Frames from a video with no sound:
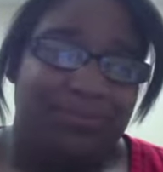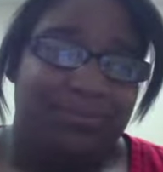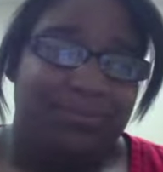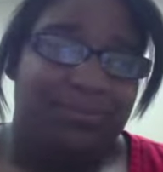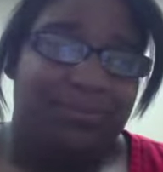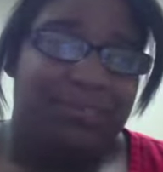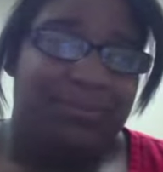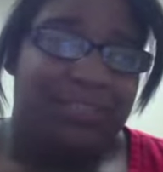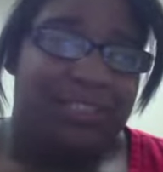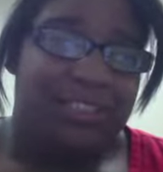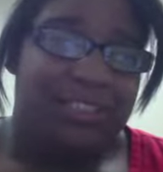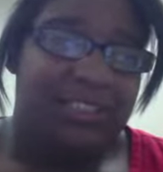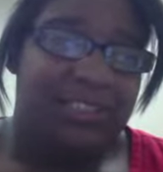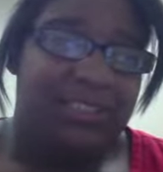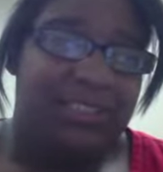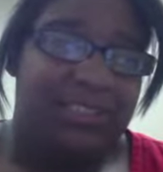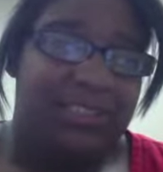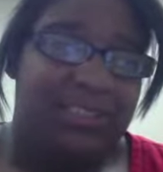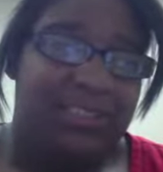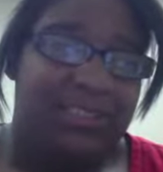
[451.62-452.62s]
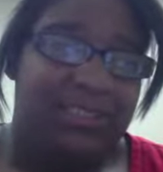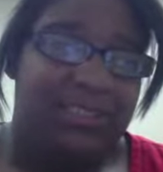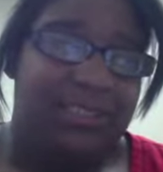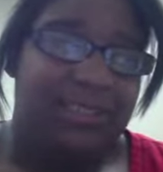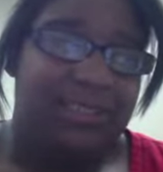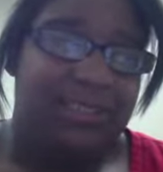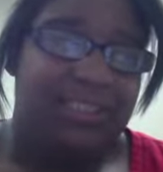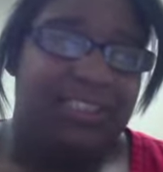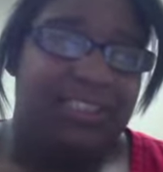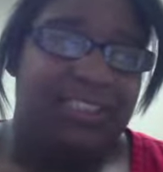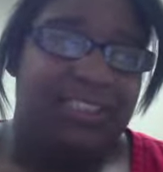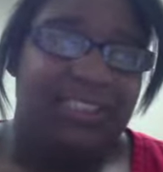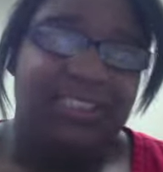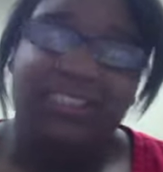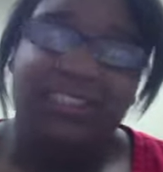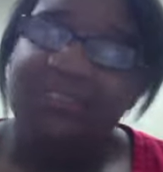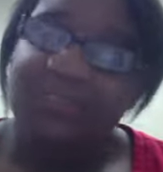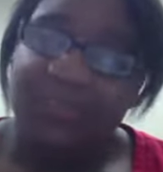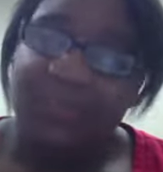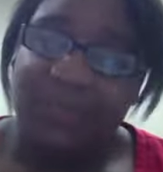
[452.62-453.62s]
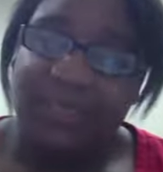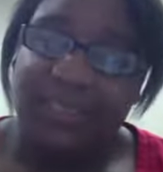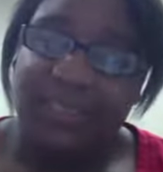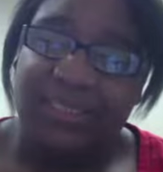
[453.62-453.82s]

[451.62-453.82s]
but she's she's different.